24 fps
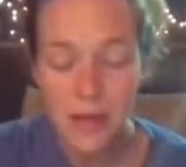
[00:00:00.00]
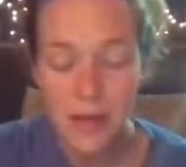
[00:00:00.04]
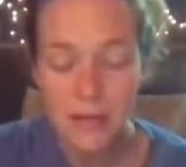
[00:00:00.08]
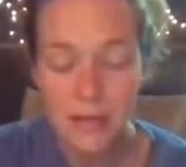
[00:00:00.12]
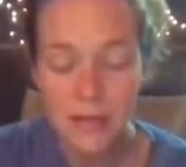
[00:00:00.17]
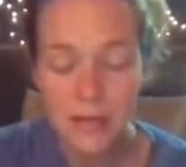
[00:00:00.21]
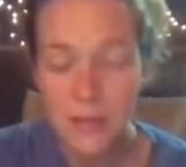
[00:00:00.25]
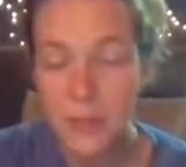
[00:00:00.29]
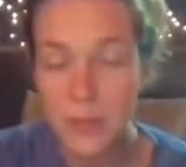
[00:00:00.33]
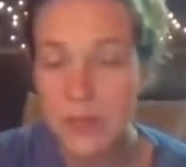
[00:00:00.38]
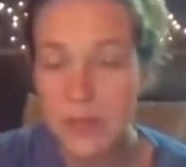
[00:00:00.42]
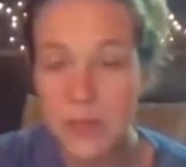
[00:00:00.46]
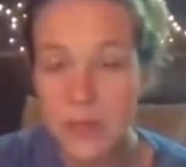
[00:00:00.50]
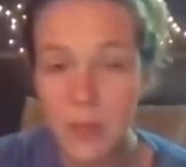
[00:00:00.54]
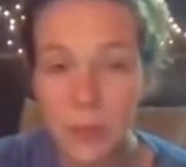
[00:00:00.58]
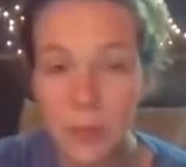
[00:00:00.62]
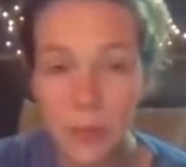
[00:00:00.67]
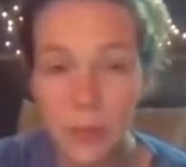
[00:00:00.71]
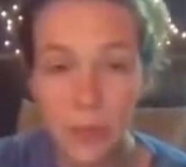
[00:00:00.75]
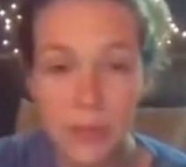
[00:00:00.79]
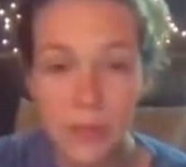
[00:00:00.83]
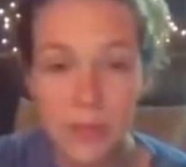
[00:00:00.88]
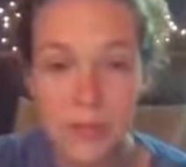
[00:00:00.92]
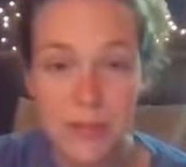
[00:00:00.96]
It depends on
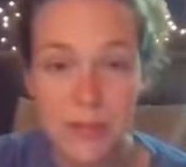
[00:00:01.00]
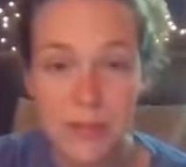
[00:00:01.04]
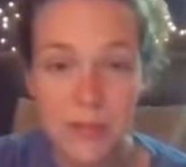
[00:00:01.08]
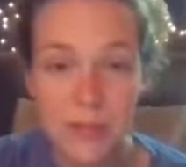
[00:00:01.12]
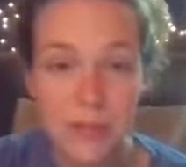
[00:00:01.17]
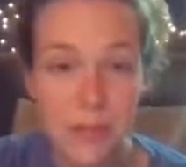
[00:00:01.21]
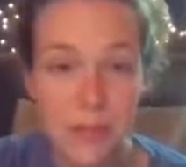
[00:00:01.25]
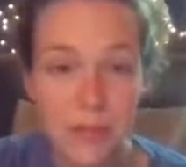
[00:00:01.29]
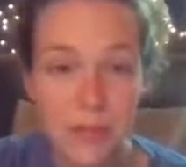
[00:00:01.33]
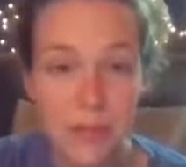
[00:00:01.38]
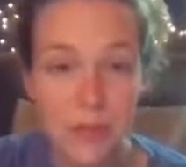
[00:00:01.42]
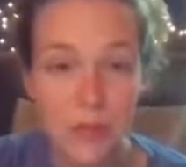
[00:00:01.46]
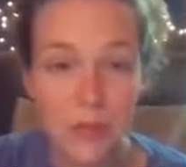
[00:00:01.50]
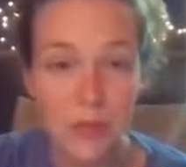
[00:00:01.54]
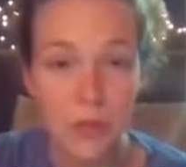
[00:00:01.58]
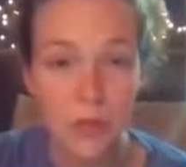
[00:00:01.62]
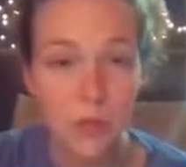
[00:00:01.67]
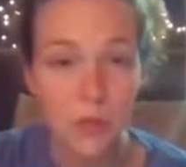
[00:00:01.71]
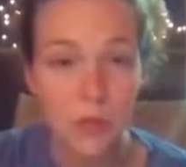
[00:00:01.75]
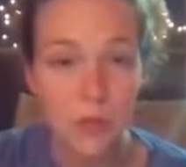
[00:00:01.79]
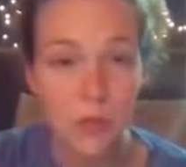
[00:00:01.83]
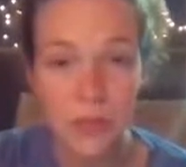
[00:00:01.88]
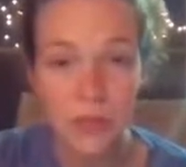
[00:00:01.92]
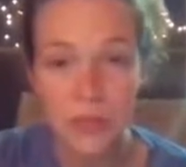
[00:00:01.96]
the person. It depends on
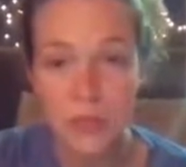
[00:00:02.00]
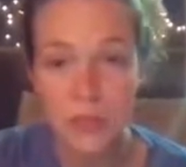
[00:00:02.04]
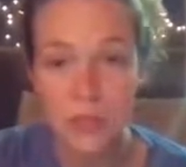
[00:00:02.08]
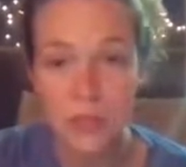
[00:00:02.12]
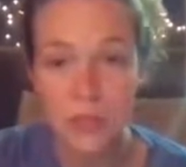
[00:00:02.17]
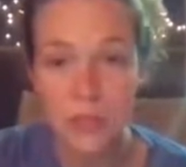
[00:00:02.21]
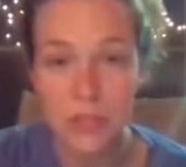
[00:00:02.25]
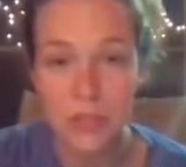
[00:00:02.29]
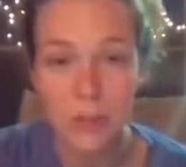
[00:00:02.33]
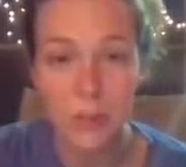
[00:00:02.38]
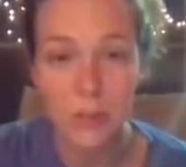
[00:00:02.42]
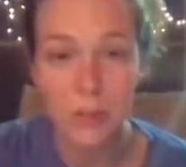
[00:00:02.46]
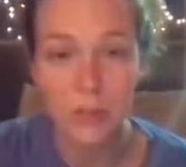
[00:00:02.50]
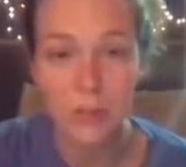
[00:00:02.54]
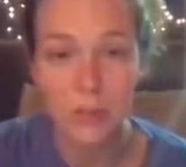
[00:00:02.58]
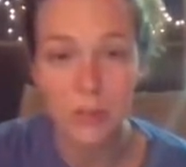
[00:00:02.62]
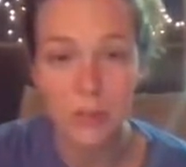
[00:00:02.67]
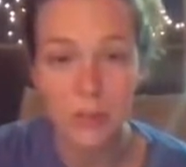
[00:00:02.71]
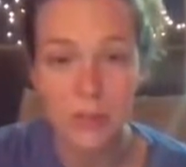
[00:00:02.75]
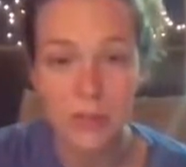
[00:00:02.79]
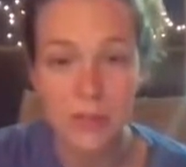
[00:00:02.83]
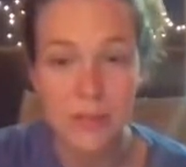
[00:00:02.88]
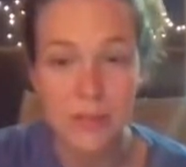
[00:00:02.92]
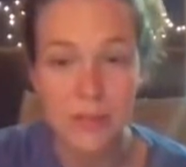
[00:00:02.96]
your relationship with
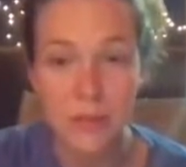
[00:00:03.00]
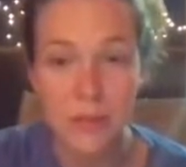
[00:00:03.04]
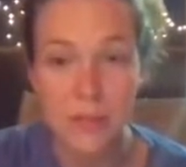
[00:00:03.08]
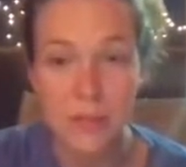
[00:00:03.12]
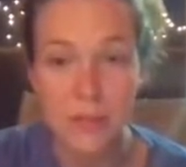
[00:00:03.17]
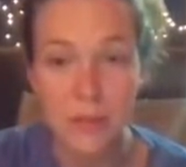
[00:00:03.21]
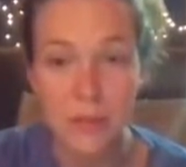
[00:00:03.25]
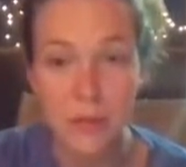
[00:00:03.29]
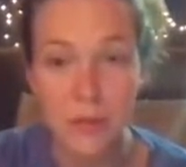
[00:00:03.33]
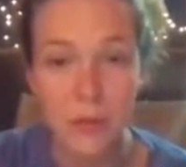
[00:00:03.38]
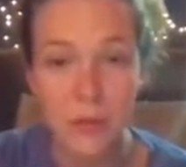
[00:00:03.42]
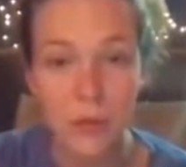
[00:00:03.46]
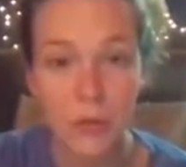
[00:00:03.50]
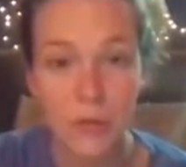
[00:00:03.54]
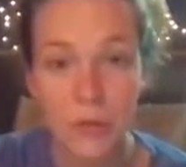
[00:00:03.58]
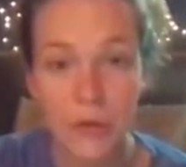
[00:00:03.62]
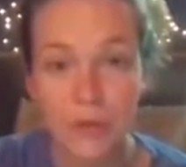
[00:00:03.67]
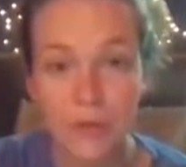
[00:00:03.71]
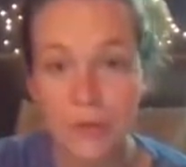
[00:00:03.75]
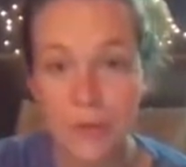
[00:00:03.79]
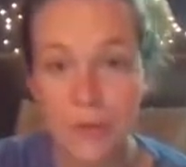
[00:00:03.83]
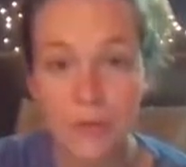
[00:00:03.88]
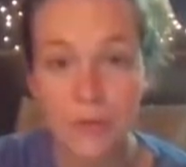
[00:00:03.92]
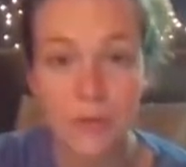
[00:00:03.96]
them. It depends on your
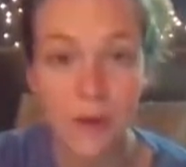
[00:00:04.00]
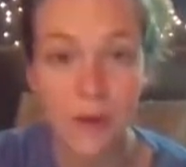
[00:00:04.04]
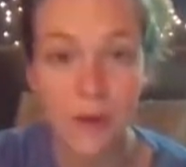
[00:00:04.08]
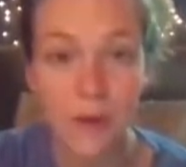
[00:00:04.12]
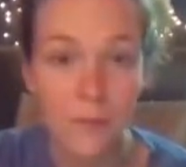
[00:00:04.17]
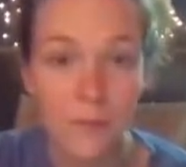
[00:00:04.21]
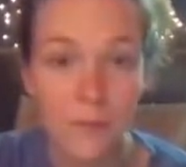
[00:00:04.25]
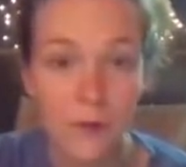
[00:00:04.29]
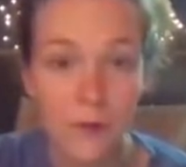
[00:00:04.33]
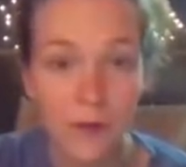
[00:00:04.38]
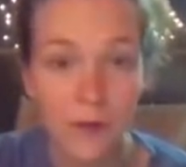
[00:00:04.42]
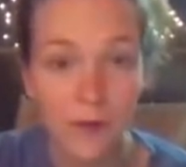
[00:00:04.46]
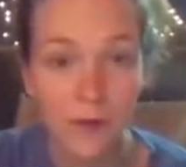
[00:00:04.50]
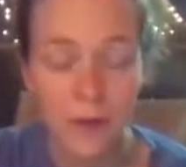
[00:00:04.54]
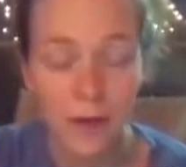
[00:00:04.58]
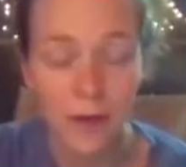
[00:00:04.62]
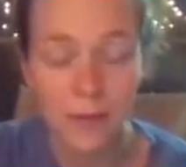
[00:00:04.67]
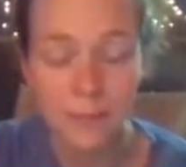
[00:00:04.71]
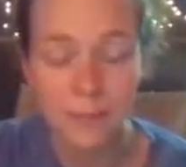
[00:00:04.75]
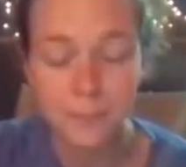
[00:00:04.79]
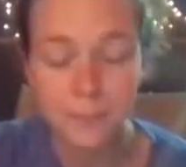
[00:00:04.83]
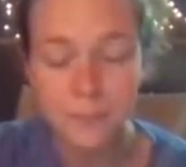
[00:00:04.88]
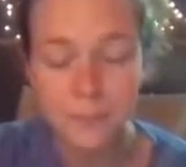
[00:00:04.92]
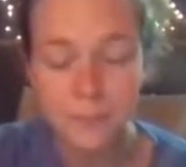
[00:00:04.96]
level of comfort,
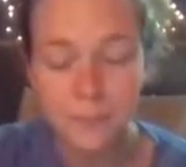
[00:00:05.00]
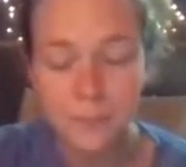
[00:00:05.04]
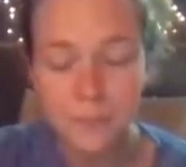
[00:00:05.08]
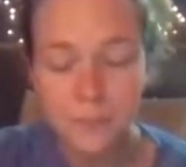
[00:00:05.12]
right?